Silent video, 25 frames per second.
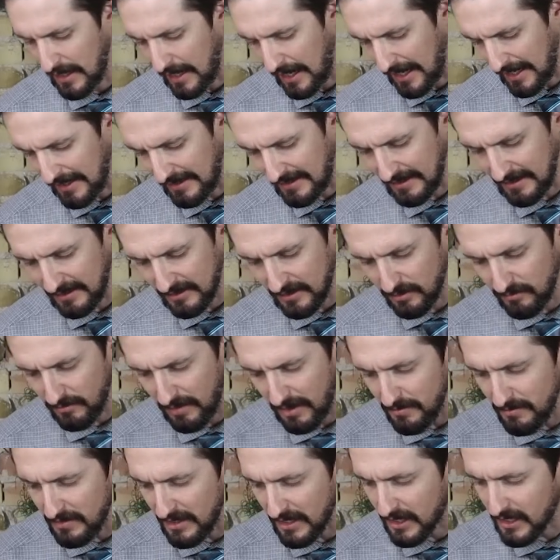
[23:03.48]
I think there
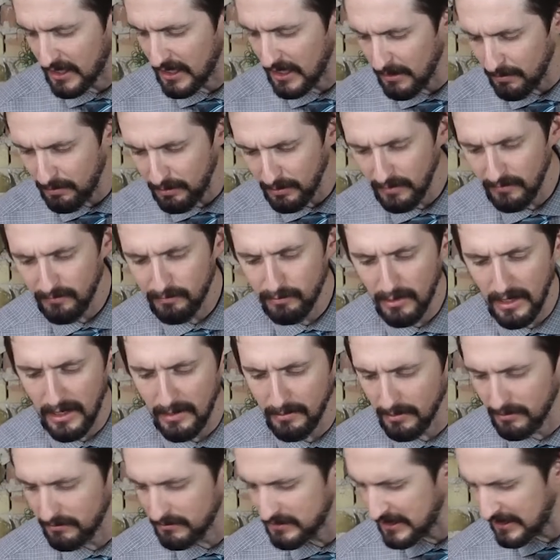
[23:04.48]
might be a couple of
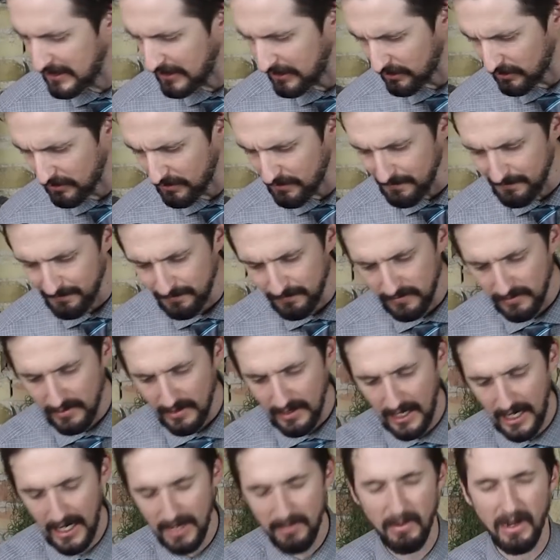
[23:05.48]
problems here.
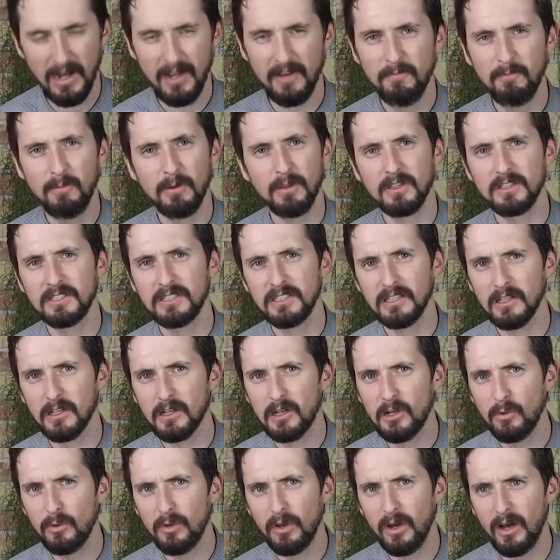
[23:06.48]
I might have put the
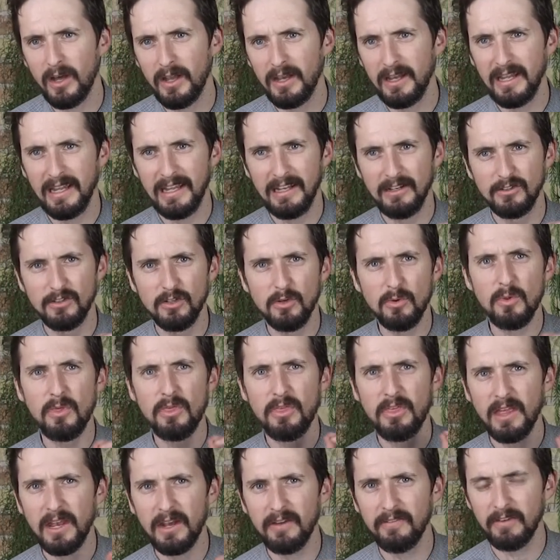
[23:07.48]
silicone on in too
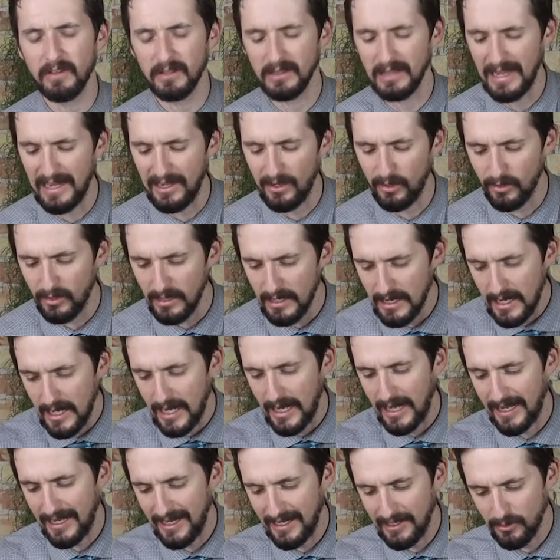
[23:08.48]
thin of a layer,
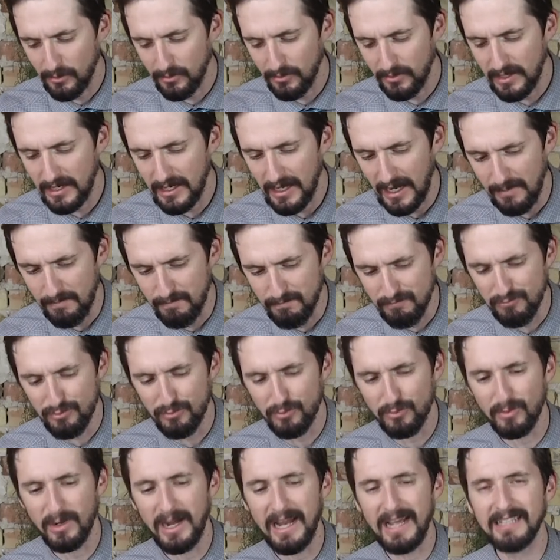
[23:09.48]
and I don't think I
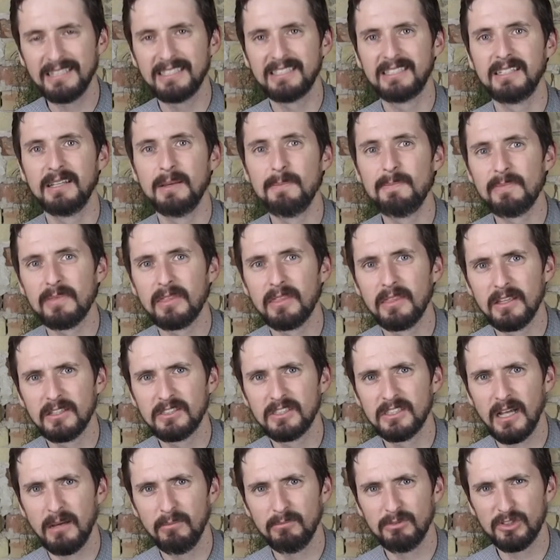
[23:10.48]
pressed the
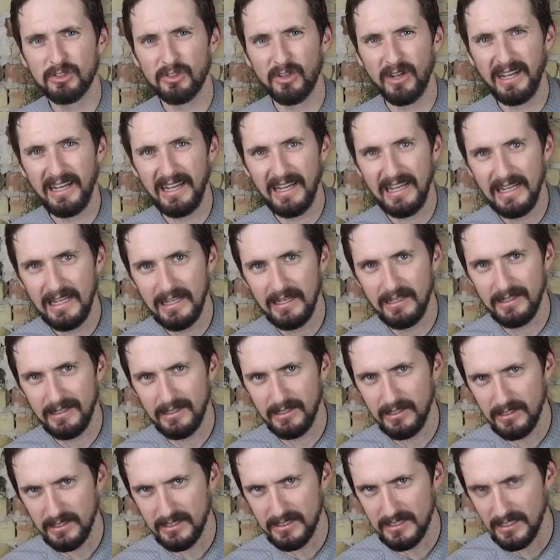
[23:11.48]
substrate
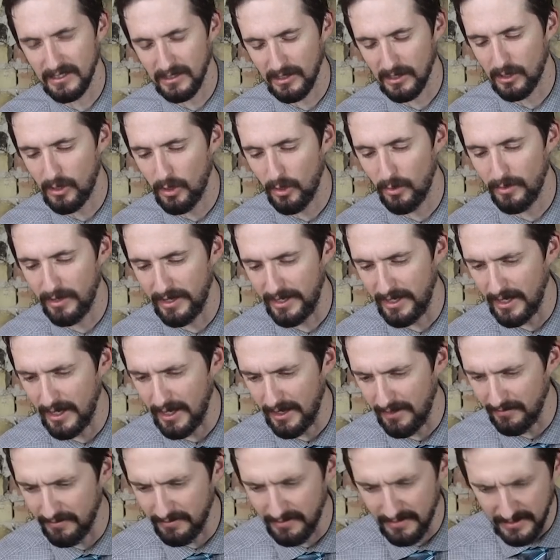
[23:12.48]
into the silicone
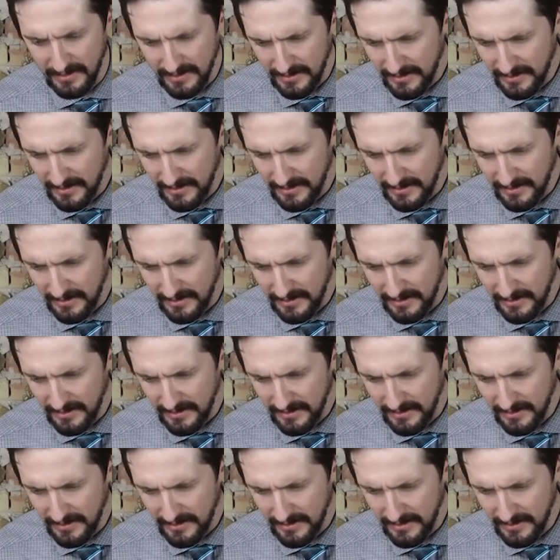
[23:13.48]
enough.